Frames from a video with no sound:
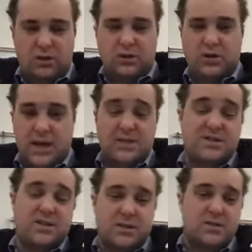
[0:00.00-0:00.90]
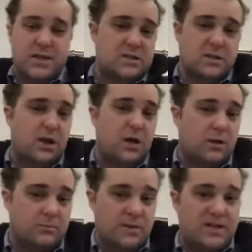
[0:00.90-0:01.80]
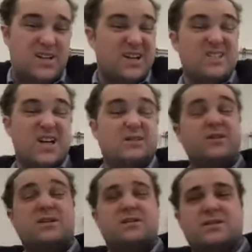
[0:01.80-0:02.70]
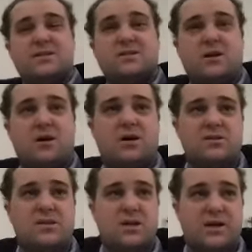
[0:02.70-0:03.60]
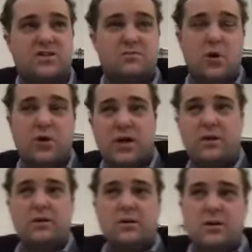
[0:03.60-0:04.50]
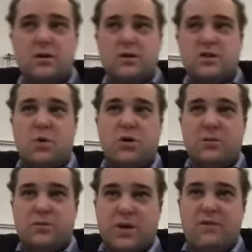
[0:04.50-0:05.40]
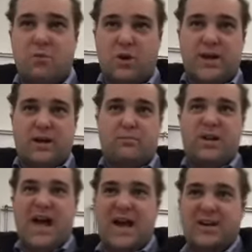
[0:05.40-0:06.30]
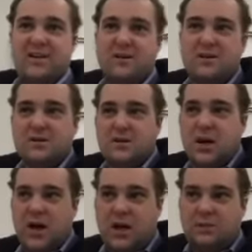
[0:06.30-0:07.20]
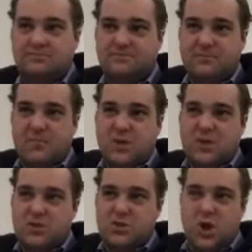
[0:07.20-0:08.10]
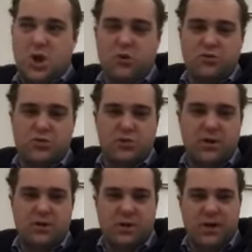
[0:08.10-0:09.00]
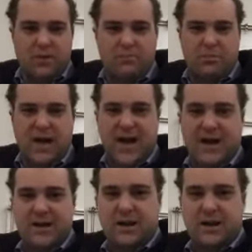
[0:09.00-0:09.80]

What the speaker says: look, that is a diseased lung. It's not exactly a diseased lung as in like smoking. Smoking would have more like a black tone to it, or like a black